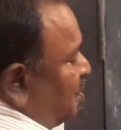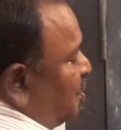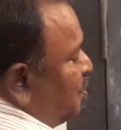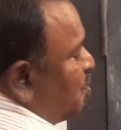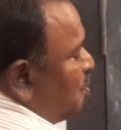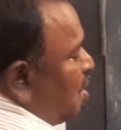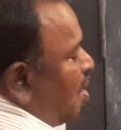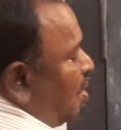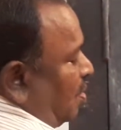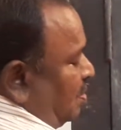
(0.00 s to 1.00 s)

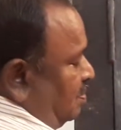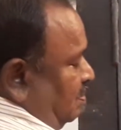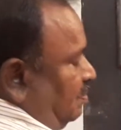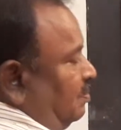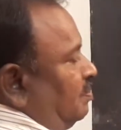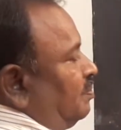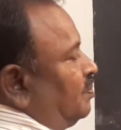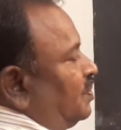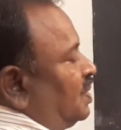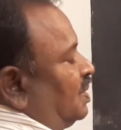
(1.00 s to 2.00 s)
QR.
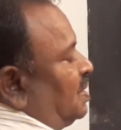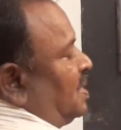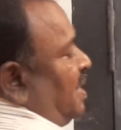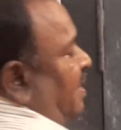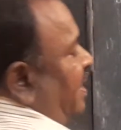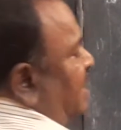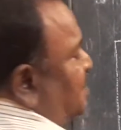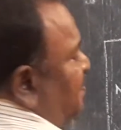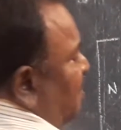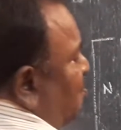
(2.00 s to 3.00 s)

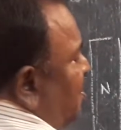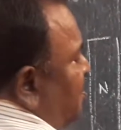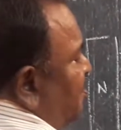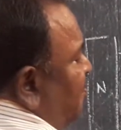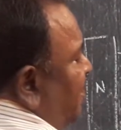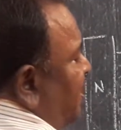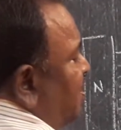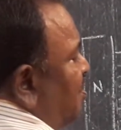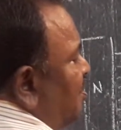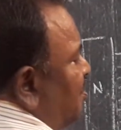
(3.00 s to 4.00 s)
Next we are going to
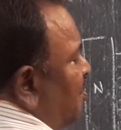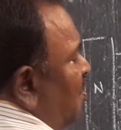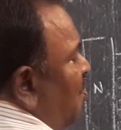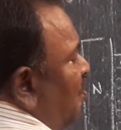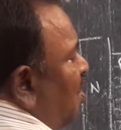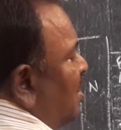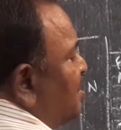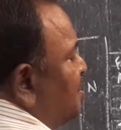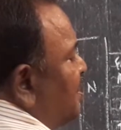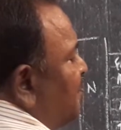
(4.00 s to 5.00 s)
find out what
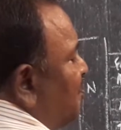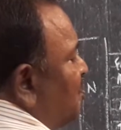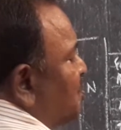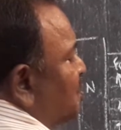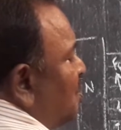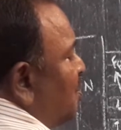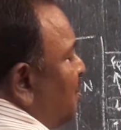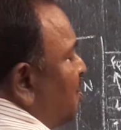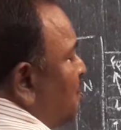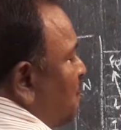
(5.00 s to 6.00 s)
is the force on
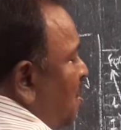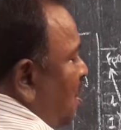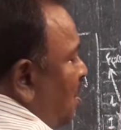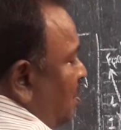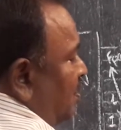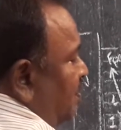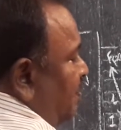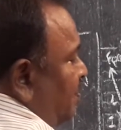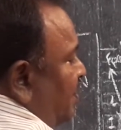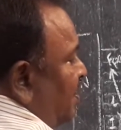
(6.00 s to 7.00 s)
QR.
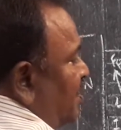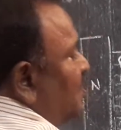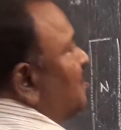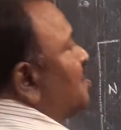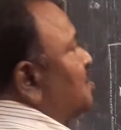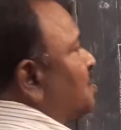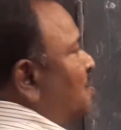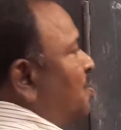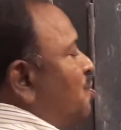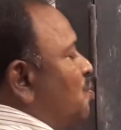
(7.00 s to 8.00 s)
So
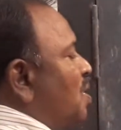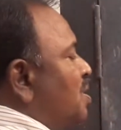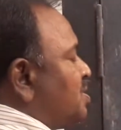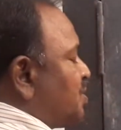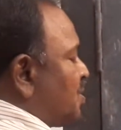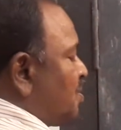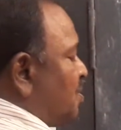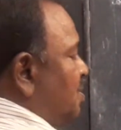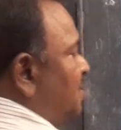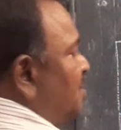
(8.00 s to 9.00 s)
QR is
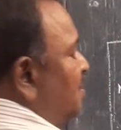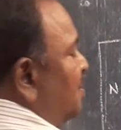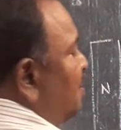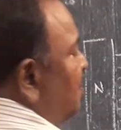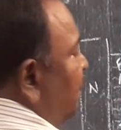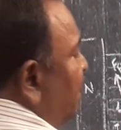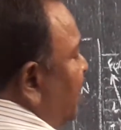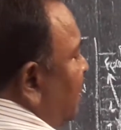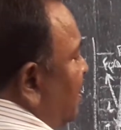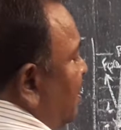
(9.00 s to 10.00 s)
equal to
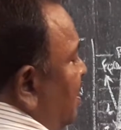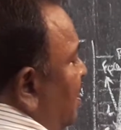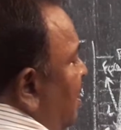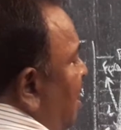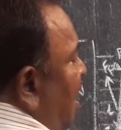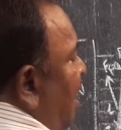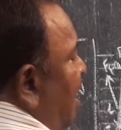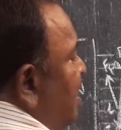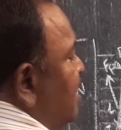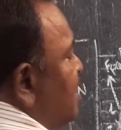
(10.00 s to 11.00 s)

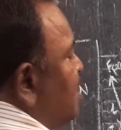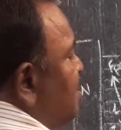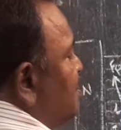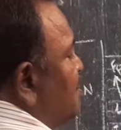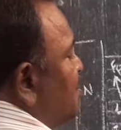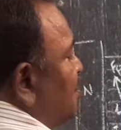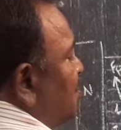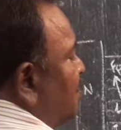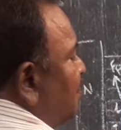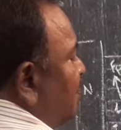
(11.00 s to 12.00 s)
I into